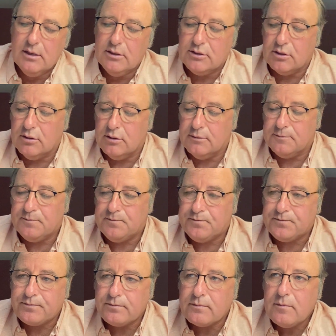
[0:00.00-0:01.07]
So
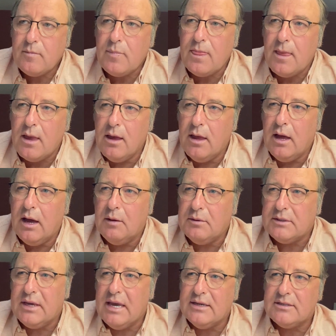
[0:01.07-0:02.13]
I
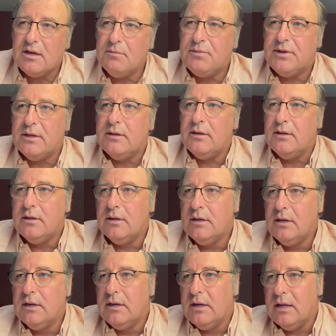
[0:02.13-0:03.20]
would get something,
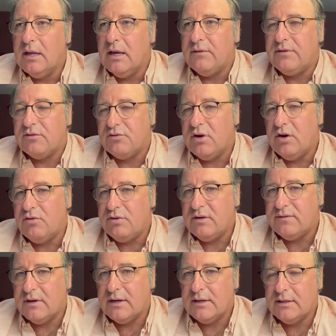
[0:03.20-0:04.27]
if you're running
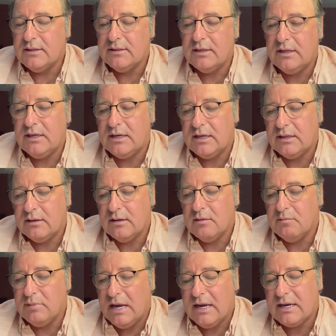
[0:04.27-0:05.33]
reefer, that you can
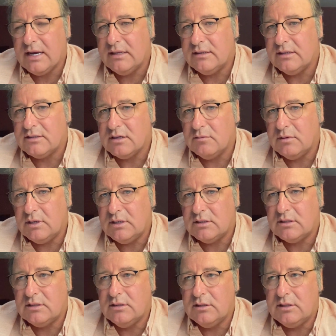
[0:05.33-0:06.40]
back into some of these
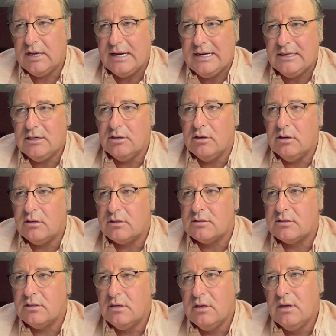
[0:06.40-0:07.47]
tight
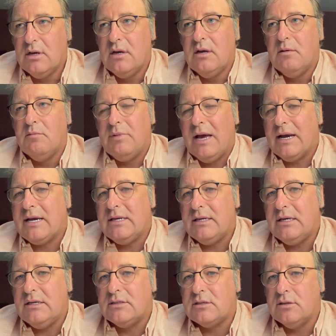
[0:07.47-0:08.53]
docks back in the
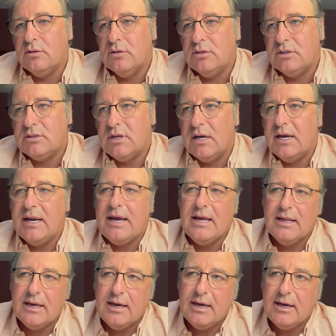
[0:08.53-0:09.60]
East Coast and in
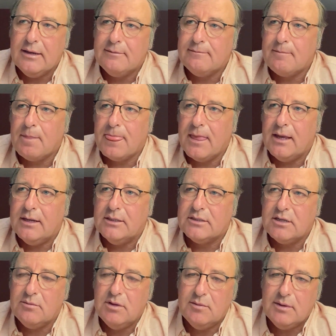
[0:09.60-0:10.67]
LA and in
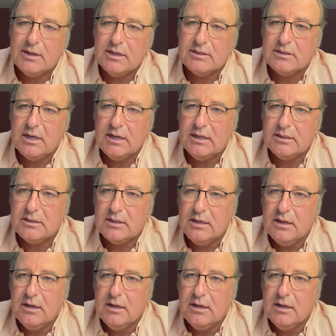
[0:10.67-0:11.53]
some of the bigger cities.